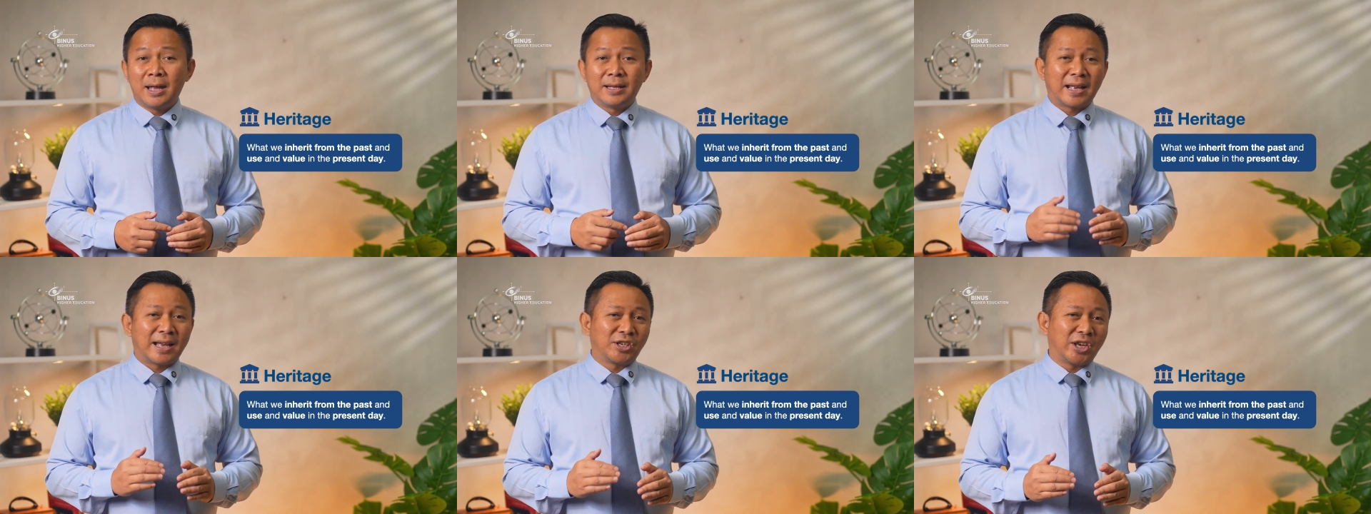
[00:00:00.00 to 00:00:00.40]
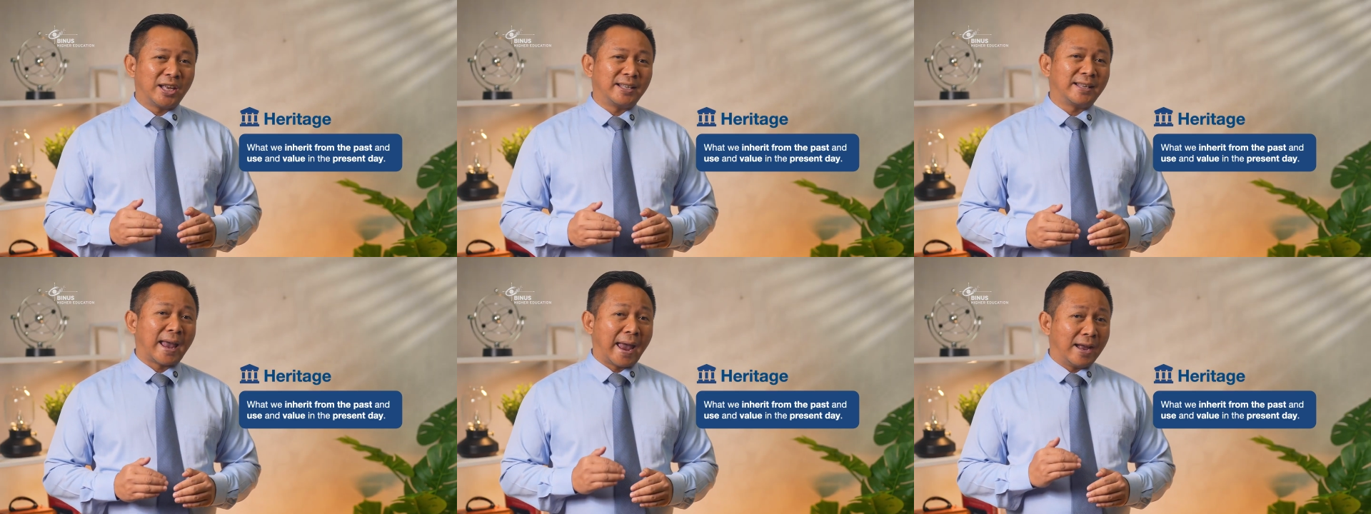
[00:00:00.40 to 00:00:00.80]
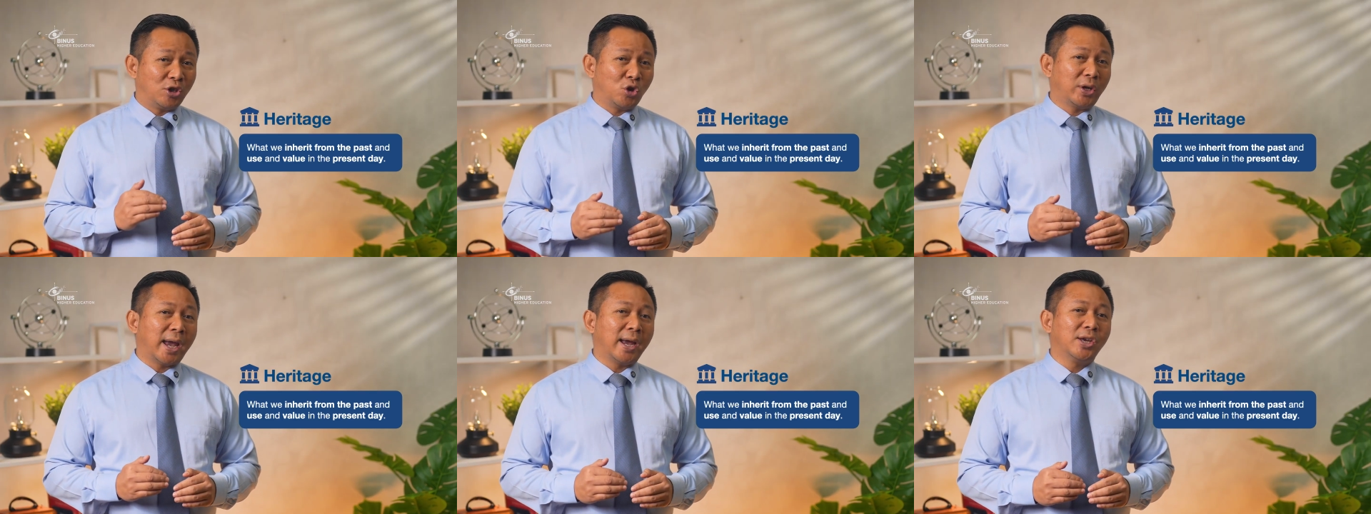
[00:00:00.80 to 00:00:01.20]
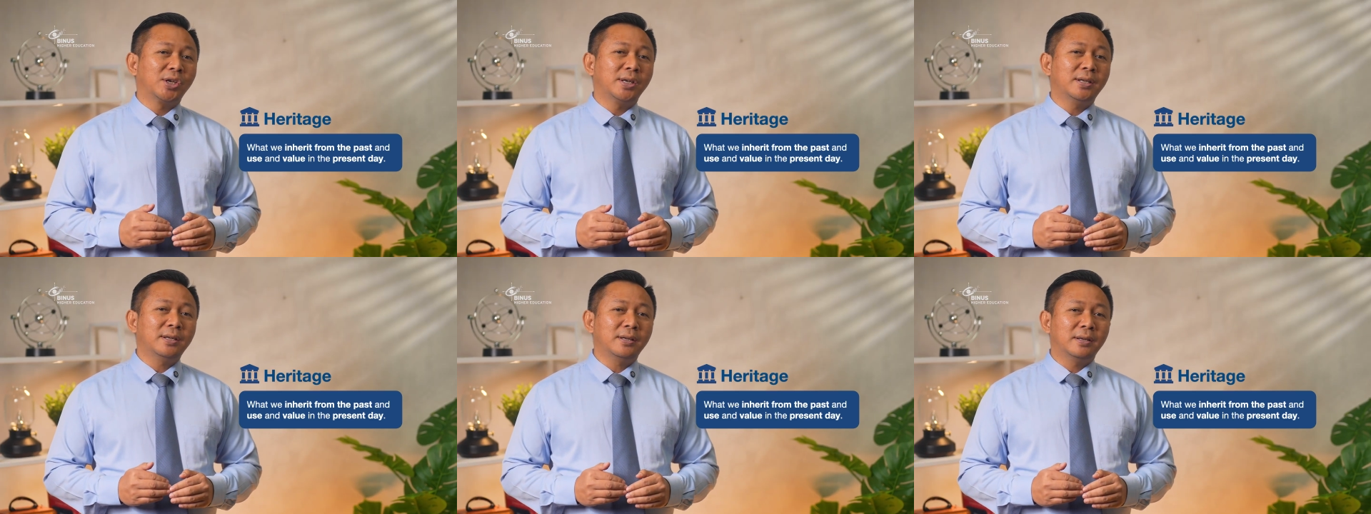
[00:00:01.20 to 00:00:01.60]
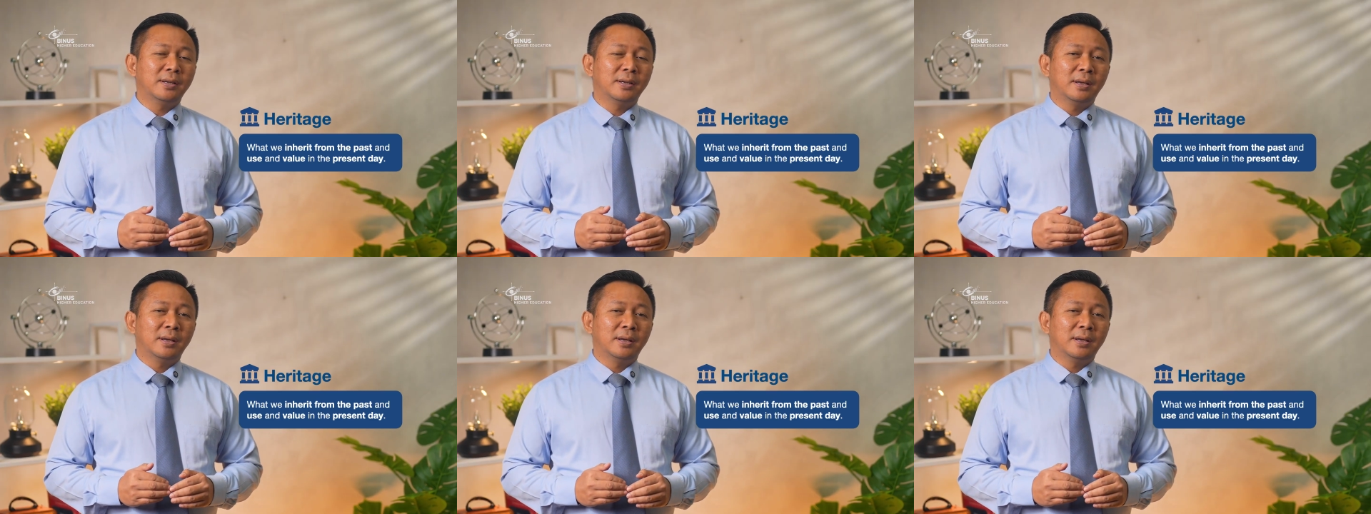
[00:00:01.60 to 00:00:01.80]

such as education,